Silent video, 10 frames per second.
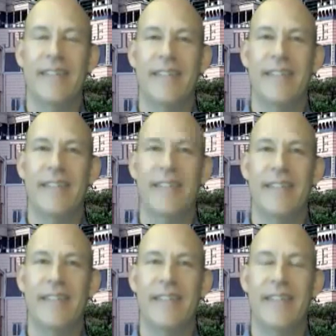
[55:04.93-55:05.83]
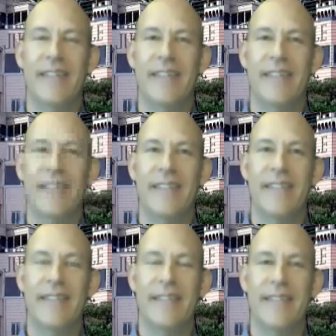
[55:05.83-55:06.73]

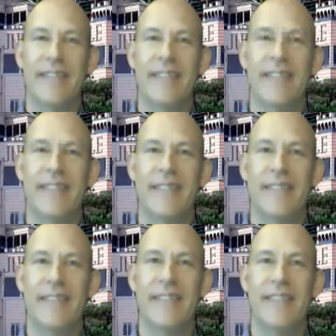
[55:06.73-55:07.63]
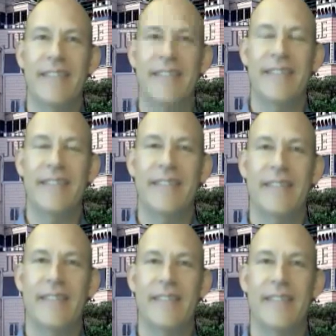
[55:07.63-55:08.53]

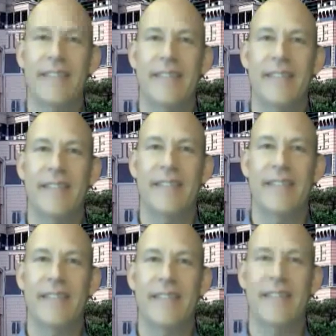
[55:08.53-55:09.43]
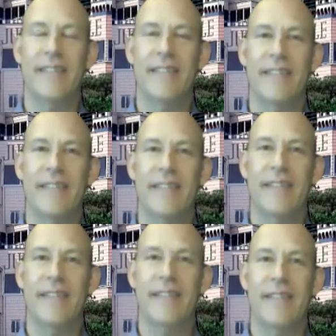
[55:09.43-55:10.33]

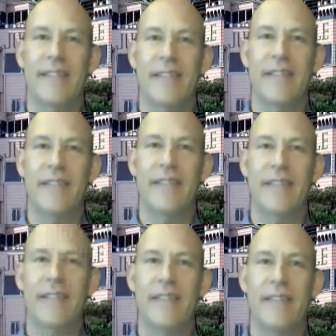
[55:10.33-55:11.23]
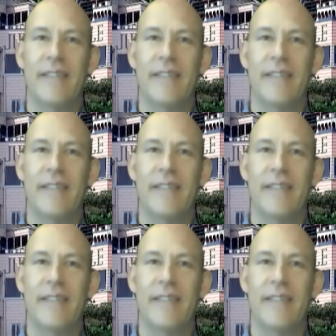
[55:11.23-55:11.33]
[no speech]